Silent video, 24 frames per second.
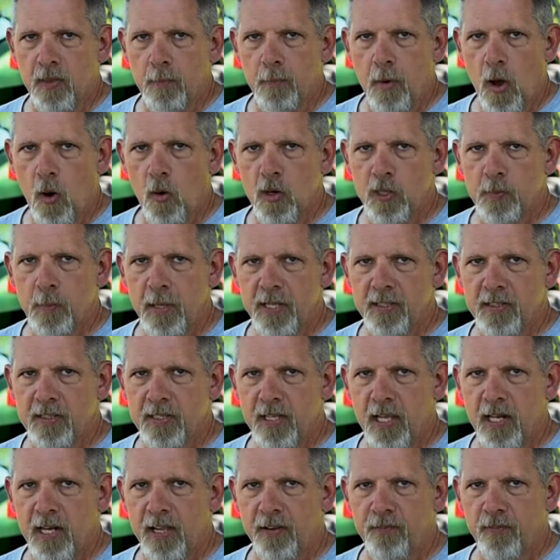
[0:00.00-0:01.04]
the mower's been
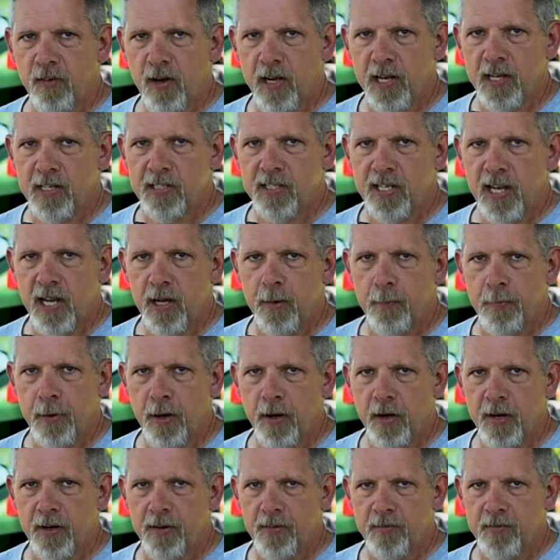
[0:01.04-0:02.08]
sitting for an extended
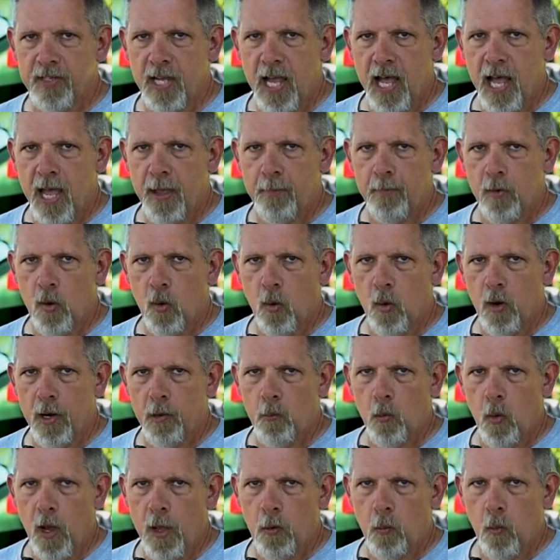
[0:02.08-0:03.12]
period of time or
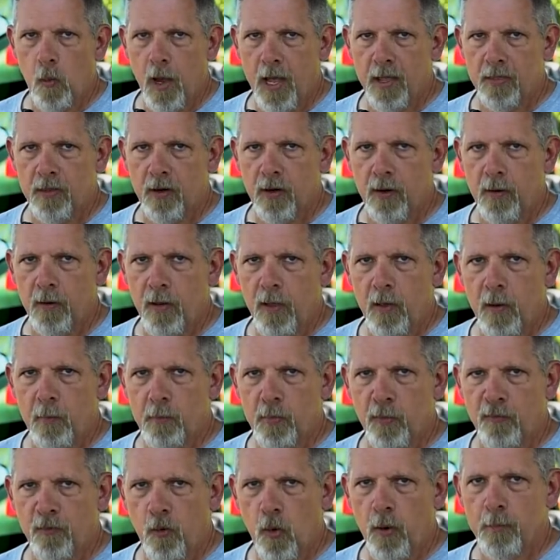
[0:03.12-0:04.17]
in wet weather,
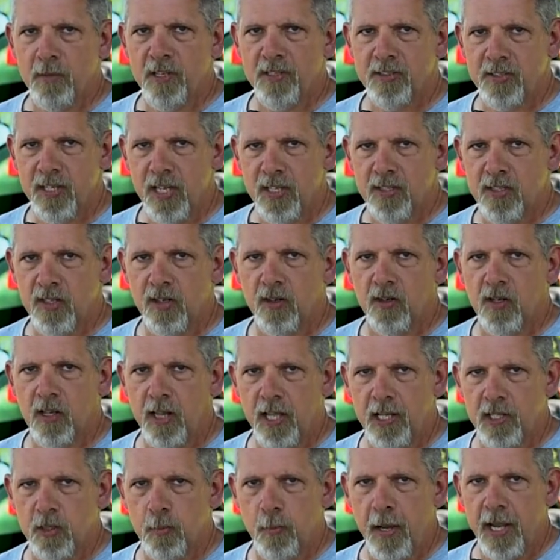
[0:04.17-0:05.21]
perform the seasonal
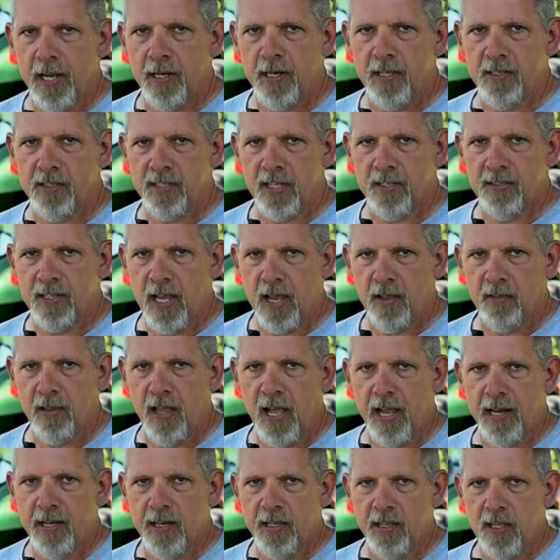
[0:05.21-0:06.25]
clutch maintenance as
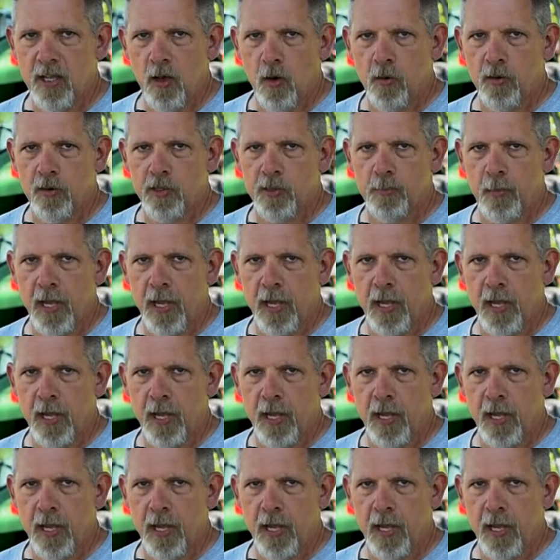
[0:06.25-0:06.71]
outlined in the owner's